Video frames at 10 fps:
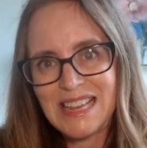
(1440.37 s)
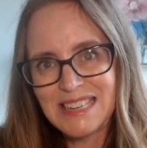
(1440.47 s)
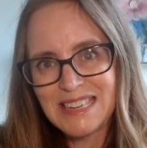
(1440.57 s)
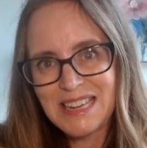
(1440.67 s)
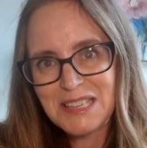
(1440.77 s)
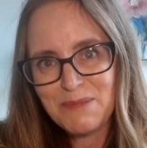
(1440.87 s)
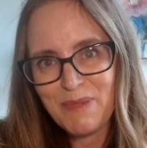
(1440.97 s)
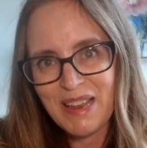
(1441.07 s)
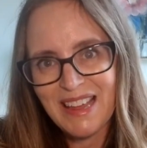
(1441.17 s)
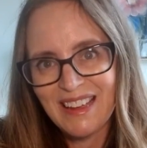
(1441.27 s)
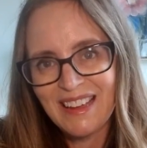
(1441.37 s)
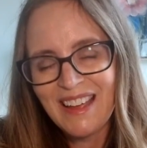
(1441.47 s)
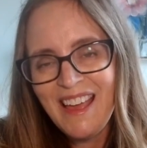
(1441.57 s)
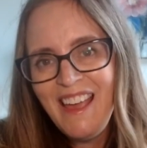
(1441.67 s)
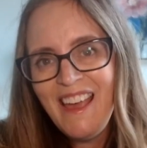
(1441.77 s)
spinning.
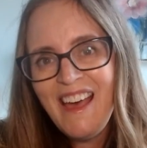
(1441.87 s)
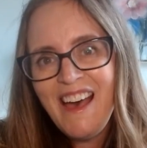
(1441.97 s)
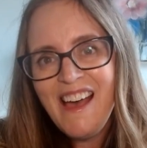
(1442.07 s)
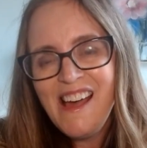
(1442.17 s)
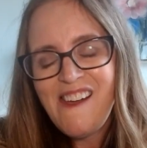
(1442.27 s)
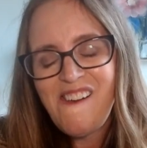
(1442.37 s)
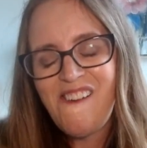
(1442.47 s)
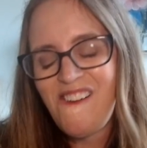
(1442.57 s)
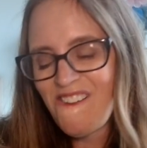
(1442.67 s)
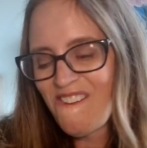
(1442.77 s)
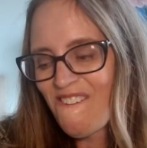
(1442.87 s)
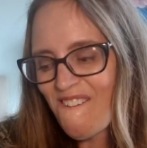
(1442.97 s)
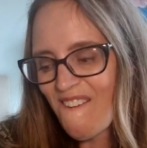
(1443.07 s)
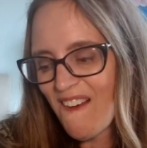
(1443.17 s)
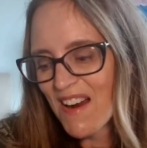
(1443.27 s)

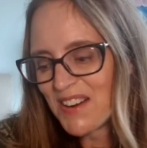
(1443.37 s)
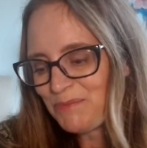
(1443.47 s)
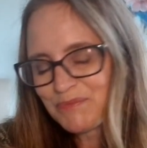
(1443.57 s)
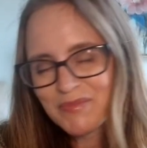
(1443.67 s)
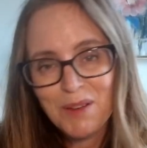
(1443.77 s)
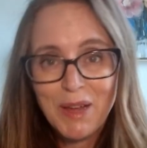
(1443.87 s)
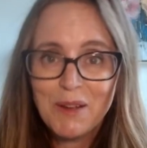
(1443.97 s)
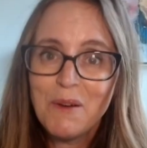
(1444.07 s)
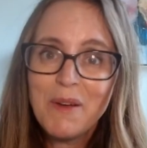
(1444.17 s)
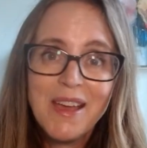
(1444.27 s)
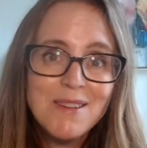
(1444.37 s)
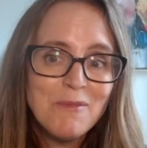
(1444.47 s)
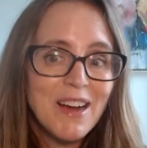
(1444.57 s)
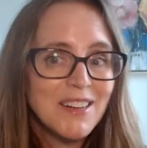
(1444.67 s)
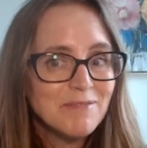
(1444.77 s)
I'm like, okay,
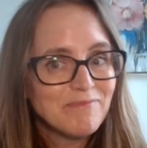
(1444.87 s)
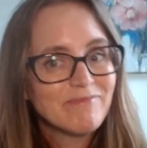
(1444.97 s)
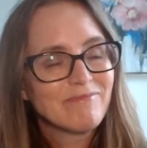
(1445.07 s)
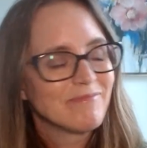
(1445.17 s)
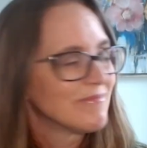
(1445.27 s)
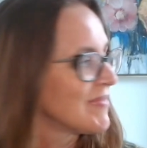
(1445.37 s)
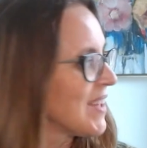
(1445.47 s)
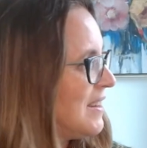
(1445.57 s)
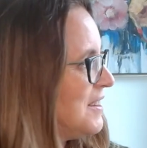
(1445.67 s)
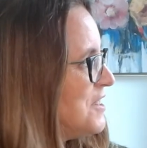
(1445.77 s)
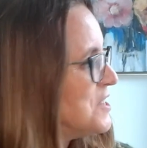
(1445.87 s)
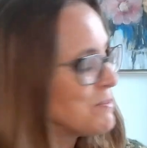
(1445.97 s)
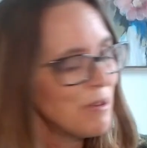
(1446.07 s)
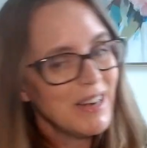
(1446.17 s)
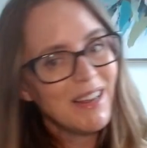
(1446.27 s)
well, at least she's
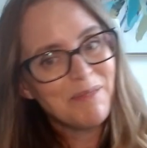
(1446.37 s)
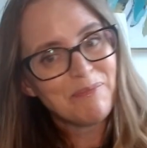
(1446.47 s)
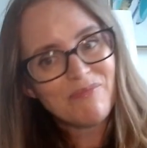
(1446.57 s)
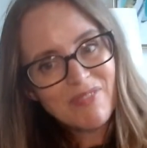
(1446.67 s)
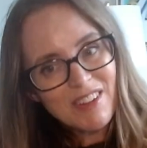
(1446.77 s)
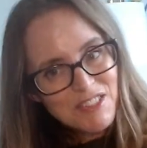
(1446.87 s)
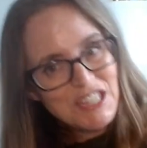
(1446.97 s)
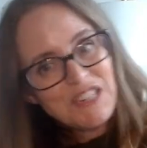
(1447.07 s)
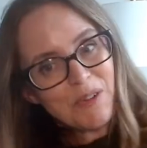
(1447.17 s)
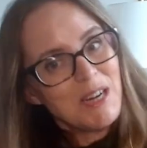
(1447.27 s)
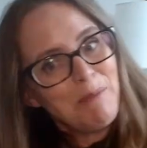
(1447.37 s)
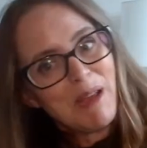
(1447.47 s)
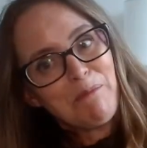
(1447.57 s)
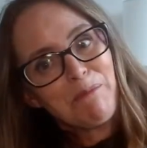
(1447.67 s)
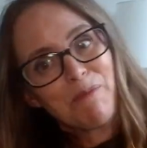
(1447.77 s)
pretty. She's going to be
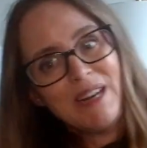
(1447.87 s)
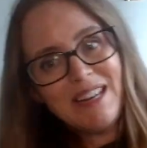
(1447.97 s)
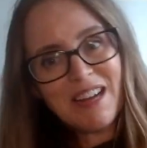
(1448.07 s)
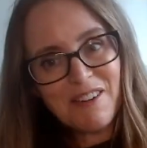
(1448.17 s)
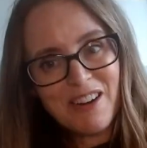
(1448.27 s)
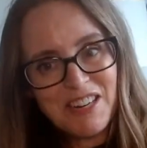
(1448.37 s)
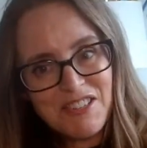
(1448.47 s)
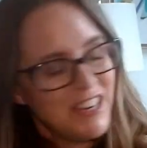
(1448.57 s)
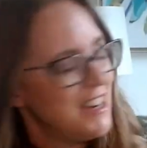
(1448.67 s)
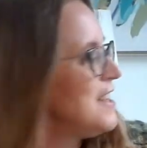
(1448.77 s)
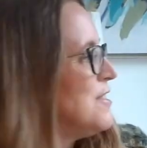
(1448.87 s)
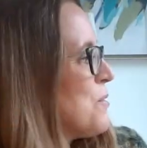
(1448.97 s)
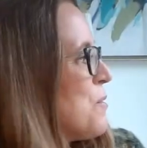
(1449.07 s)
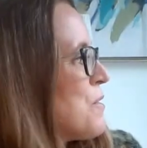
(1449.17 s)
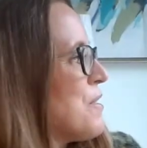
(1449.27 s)
a pretty decoration in the
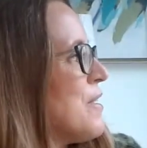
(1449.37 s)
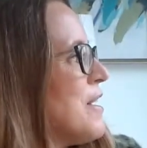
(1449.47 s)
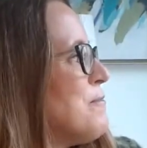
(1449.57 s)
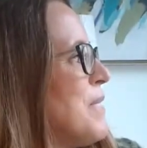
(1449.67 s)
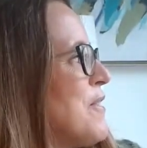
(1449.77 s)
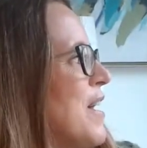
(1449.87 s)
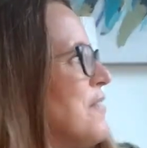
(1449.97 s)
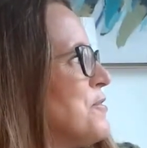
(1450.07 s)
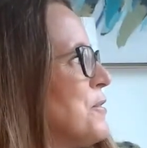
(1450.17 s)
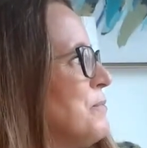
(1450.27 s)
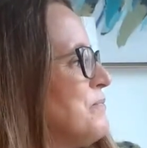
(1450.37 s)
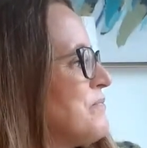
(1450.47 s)
corner of my craft room.